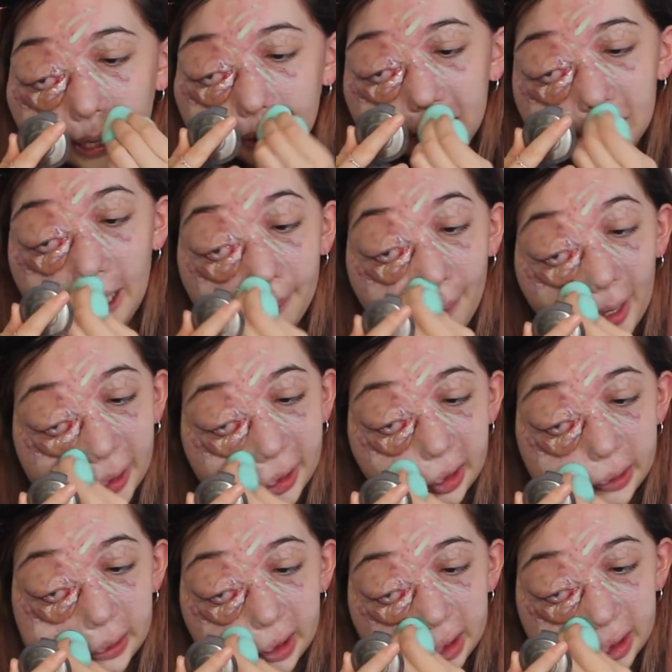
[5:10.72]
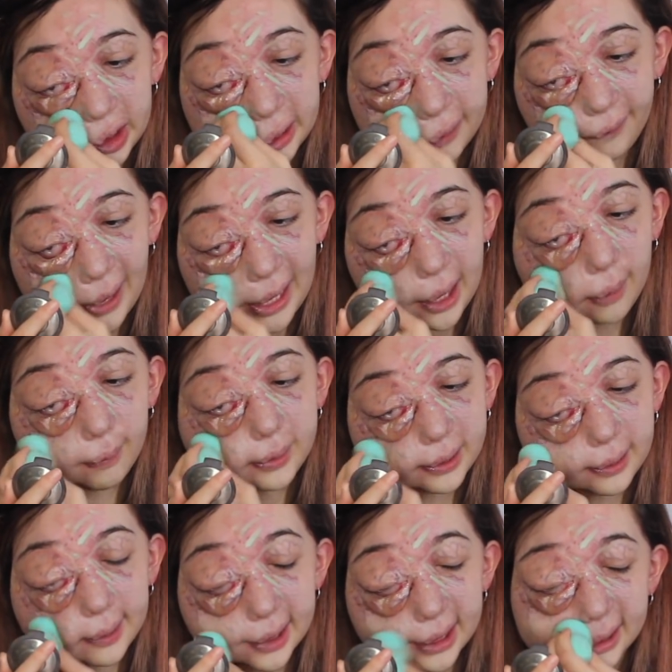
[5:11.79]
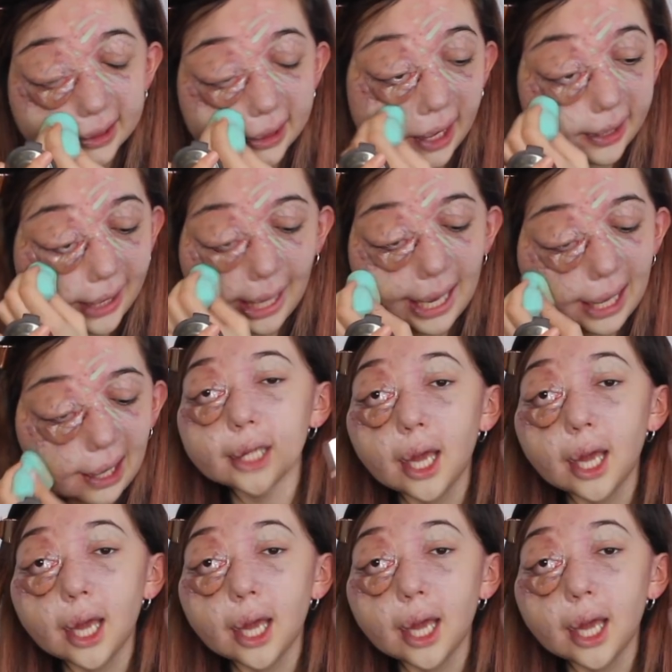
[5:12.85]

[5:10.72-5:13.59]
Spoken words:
you know, my condition developed and things like that.